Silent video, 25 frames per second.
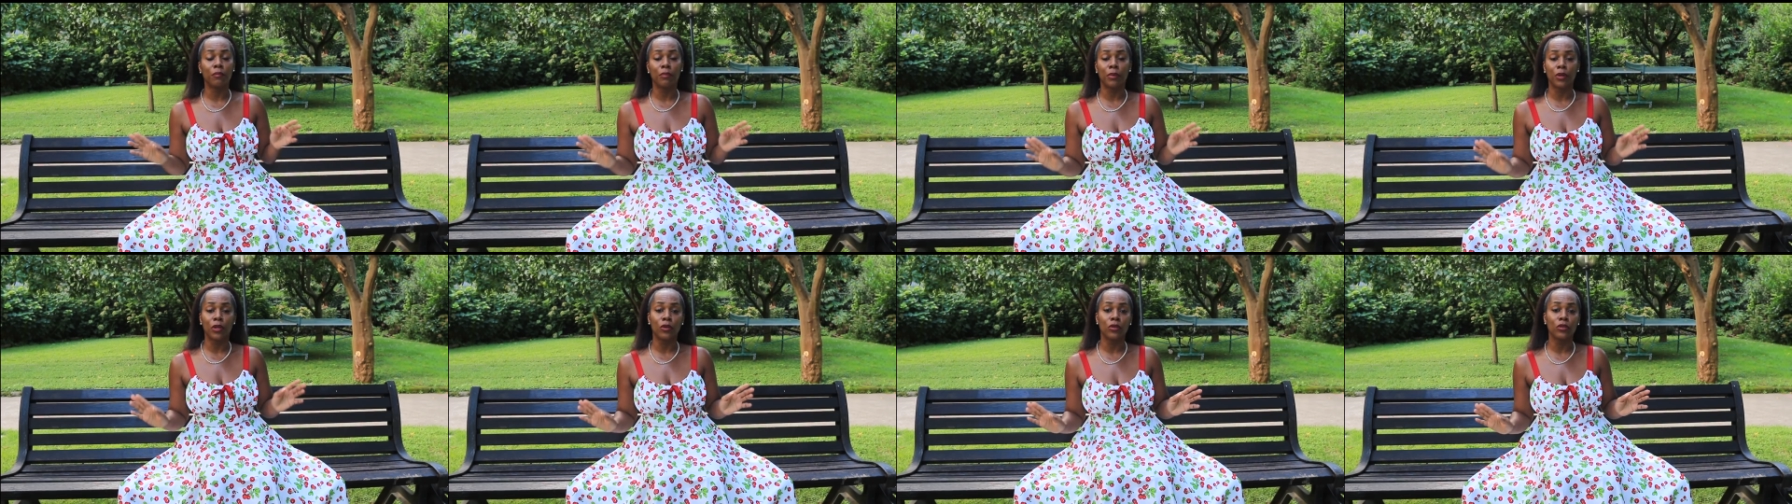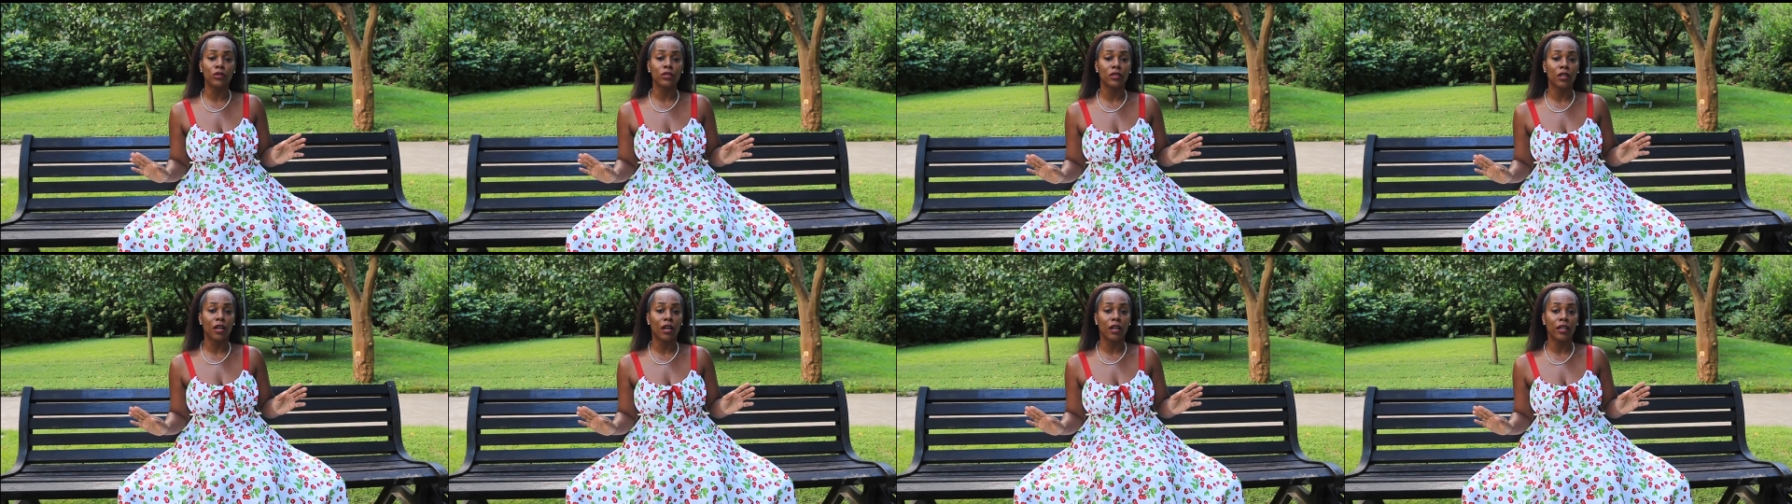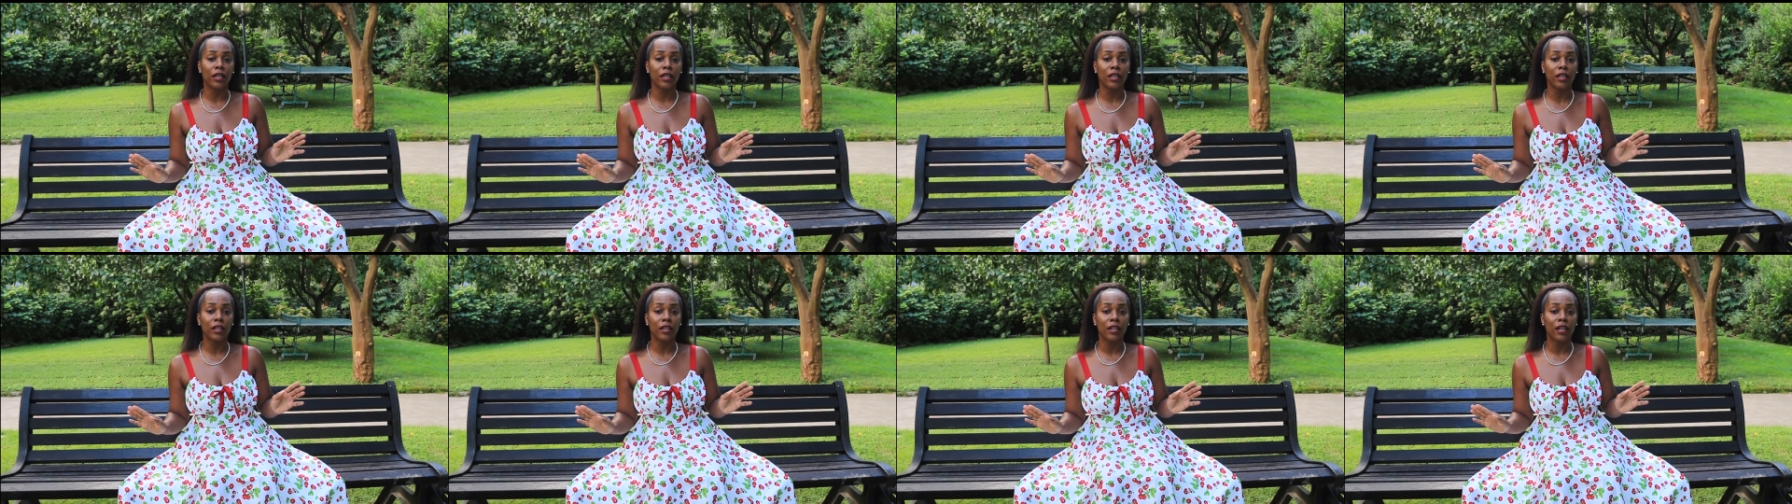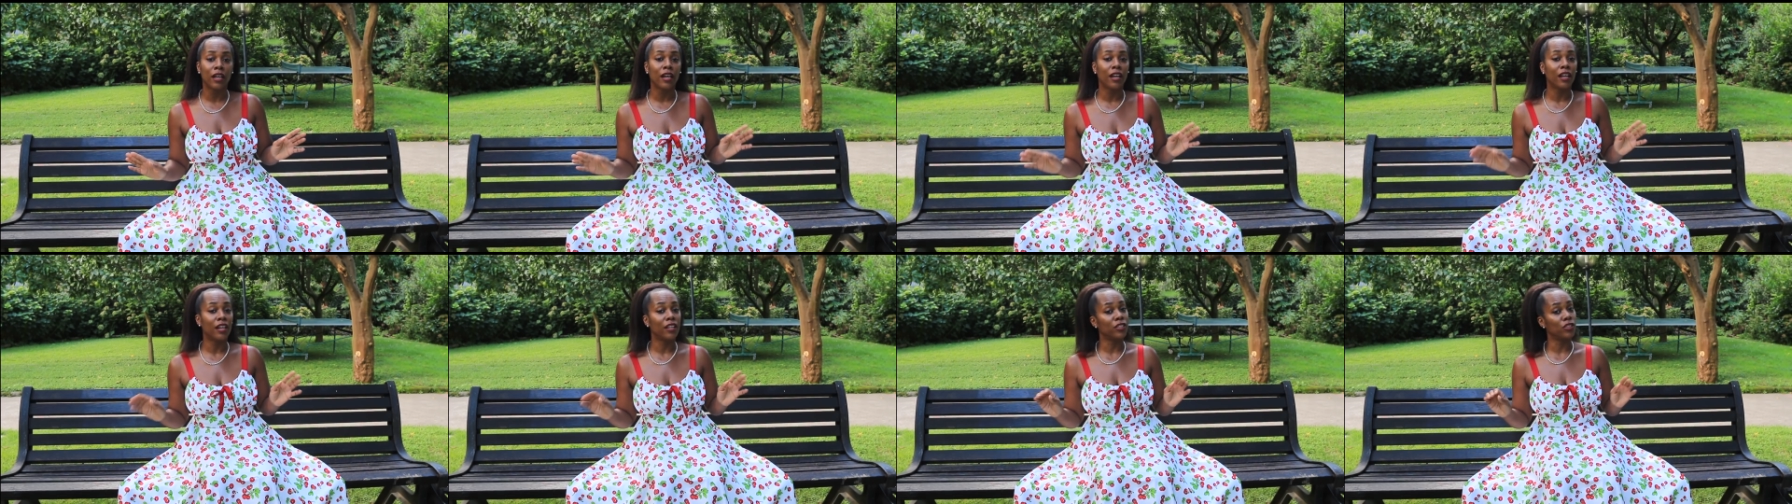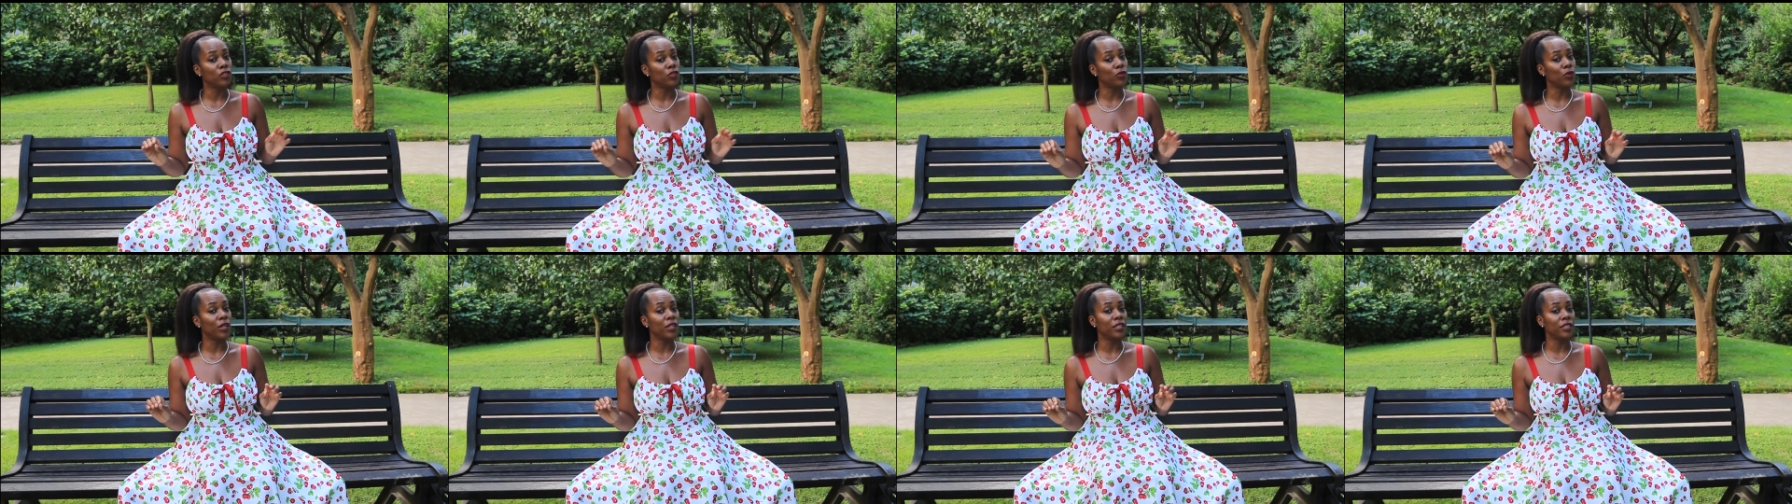bows on it, a
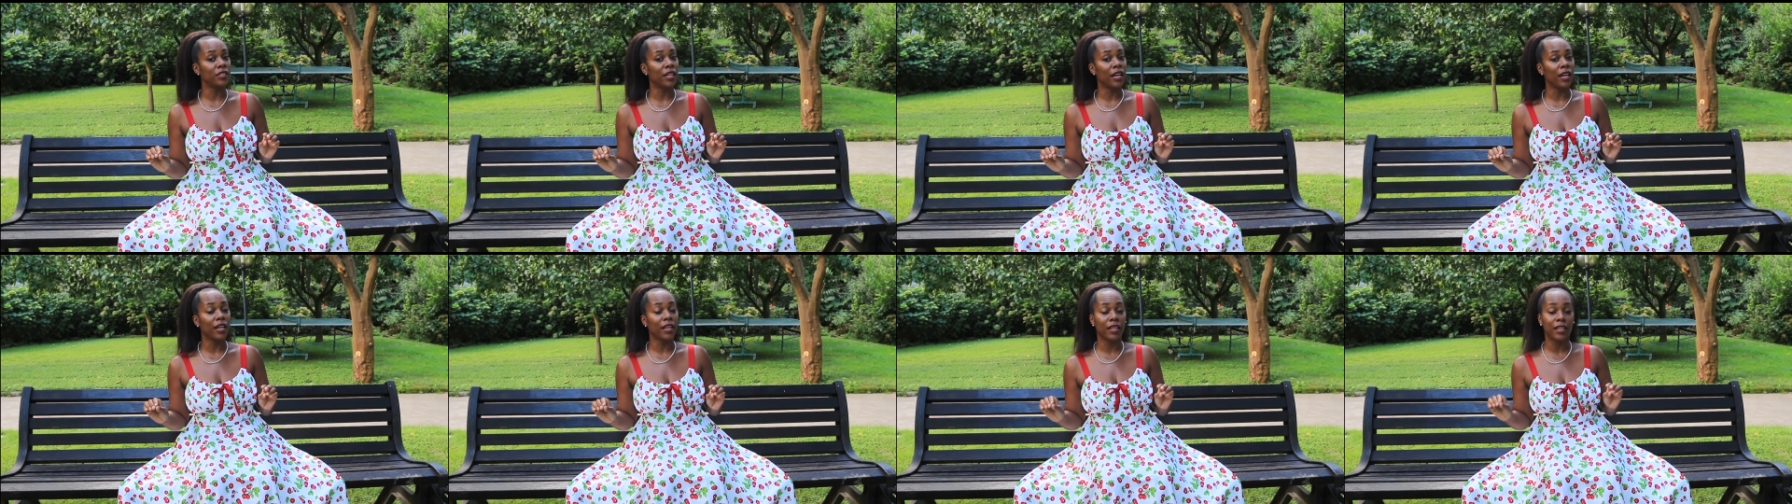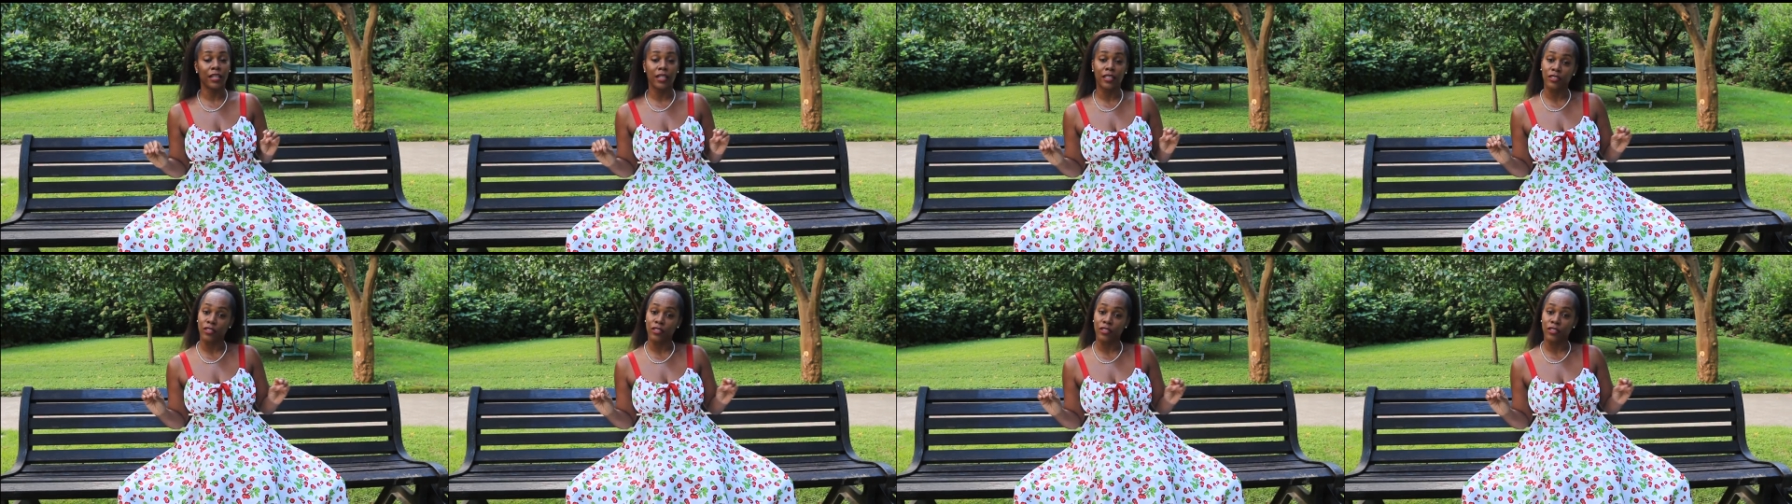straitjacket